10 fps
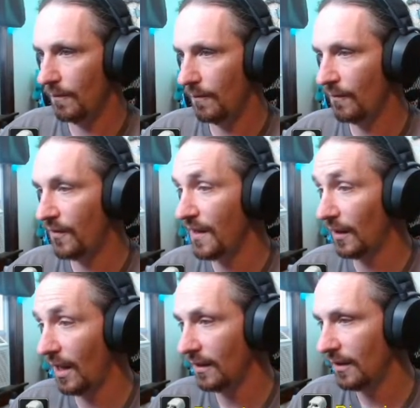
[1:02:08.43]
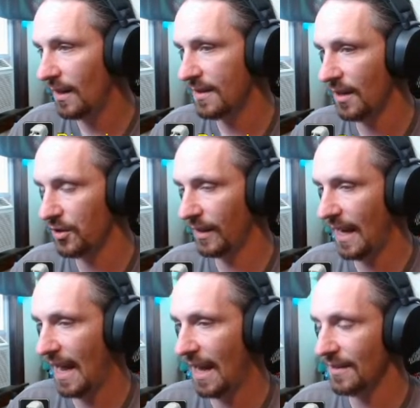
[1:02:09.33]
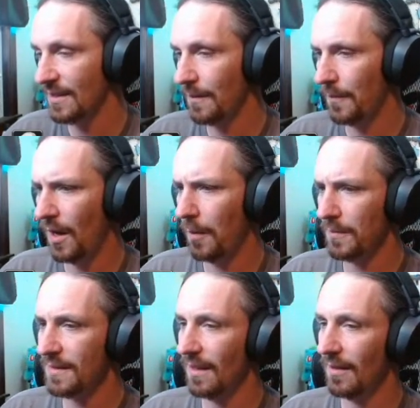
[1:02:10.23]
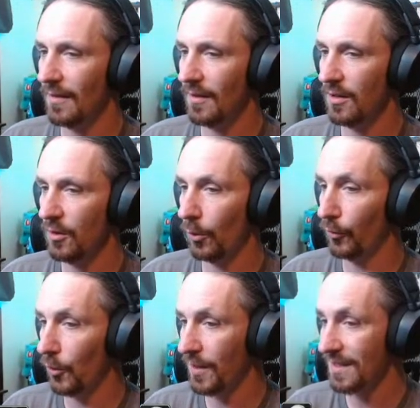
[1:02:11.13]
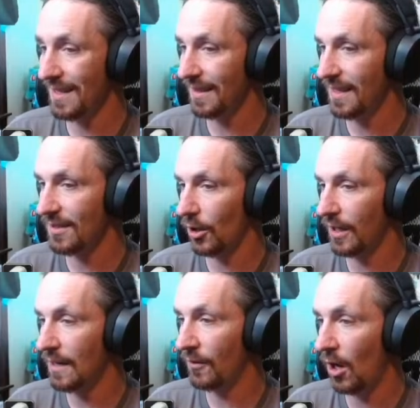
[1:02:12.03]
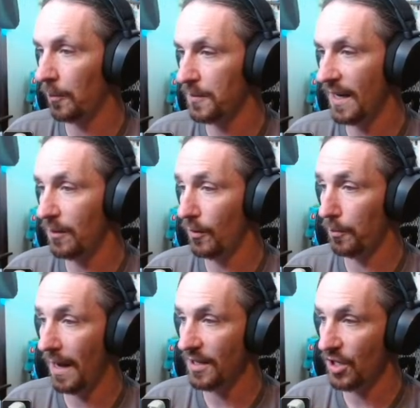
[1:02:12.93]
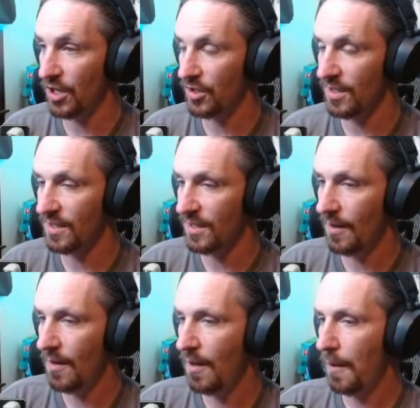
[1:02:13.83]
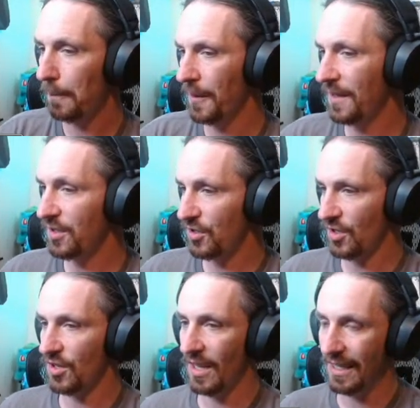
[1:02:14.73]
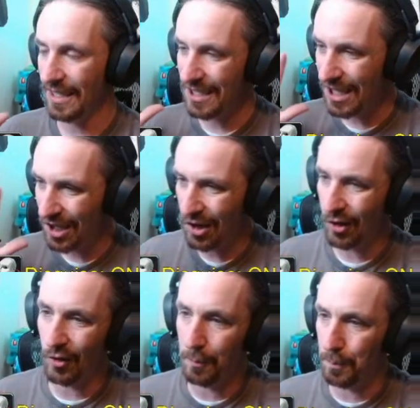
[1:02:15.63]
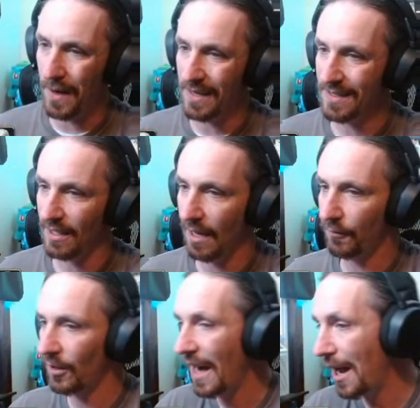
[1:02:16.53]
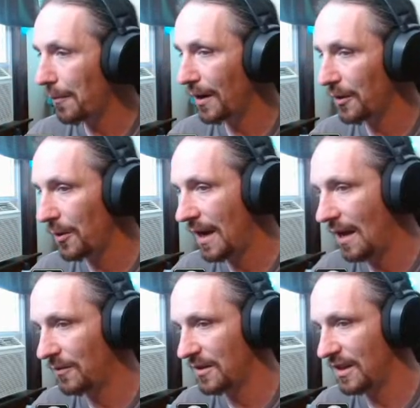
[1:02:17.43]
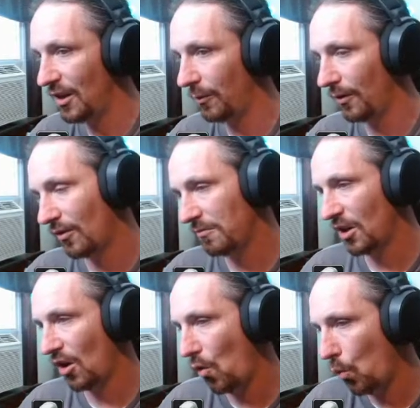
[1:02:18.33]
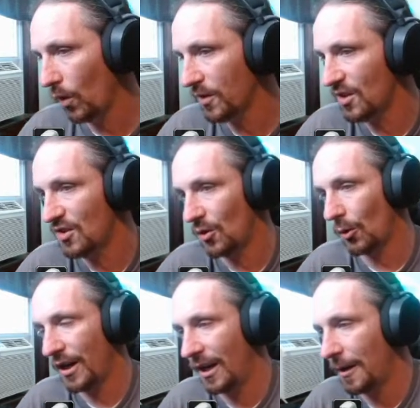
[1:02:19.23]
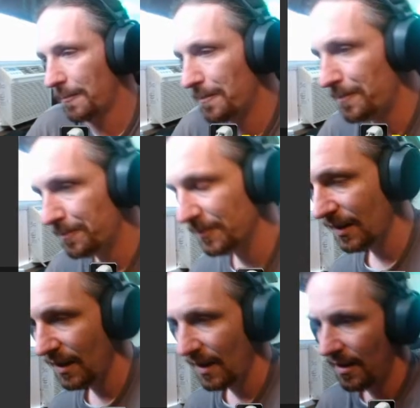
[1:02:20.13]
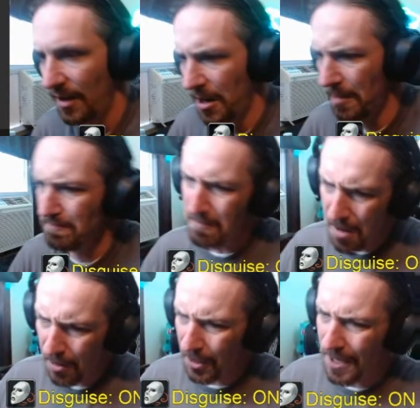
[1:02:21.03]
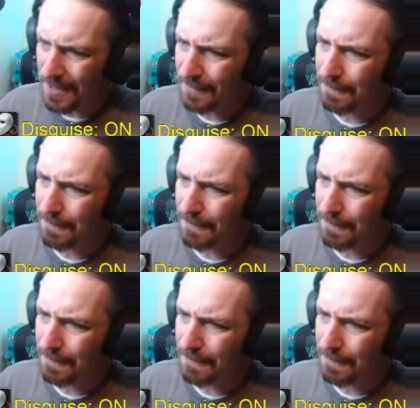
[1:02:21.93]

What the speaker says: vanilla essentially has. You'll notice these aren't even updated with my changes, but this is just like getting a good baseline for how many we have to deal with. You know, what's the story here? All right.